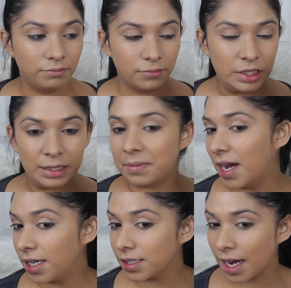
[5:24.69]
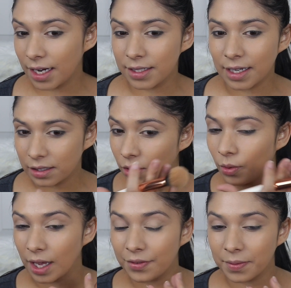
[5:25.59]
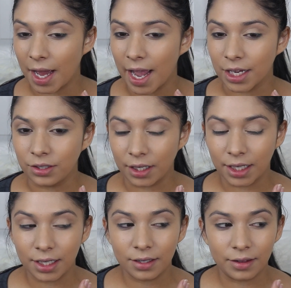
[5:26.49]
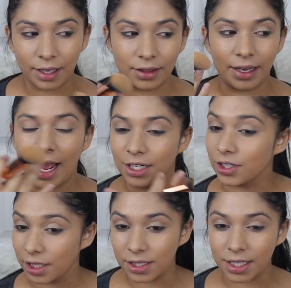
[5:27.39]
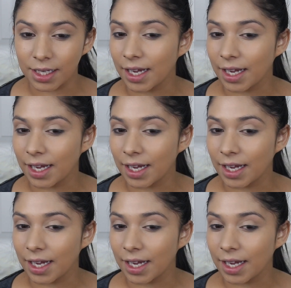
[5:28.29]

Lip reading: sponge kind of takes away from the hydrating, like the hydration.